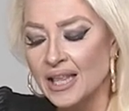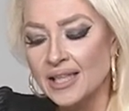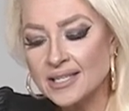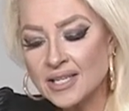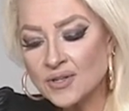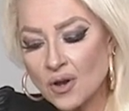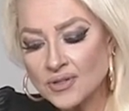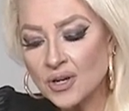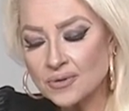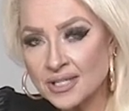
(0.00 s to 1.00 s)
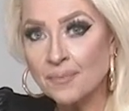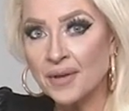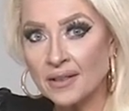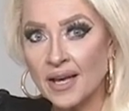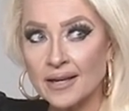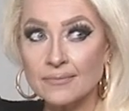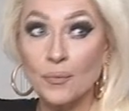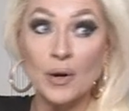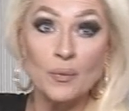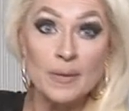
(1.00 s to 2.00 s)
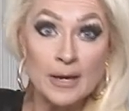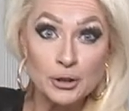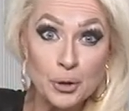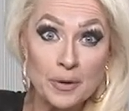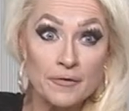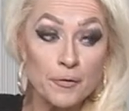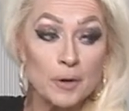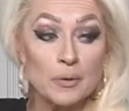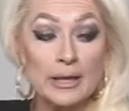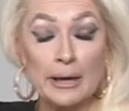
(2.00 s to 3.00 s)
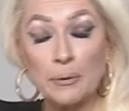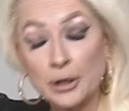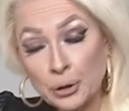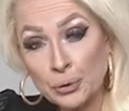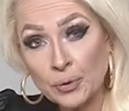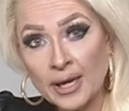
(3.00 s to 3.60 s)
This is also something that when we make jewelry affordable like we do,